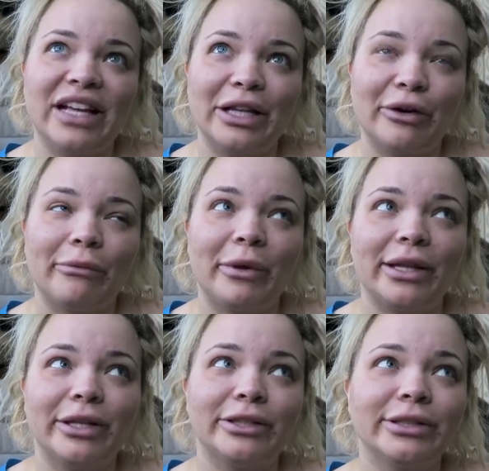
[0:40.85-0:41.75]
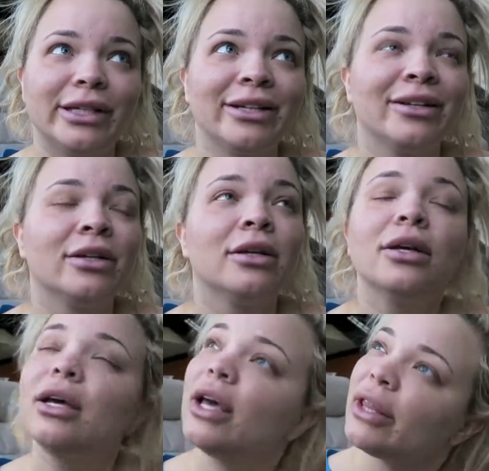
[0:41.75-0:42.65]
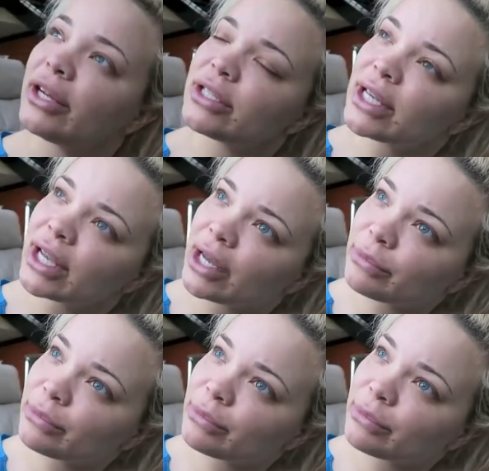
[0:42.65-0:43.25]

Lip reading: Alan Rickman. There's like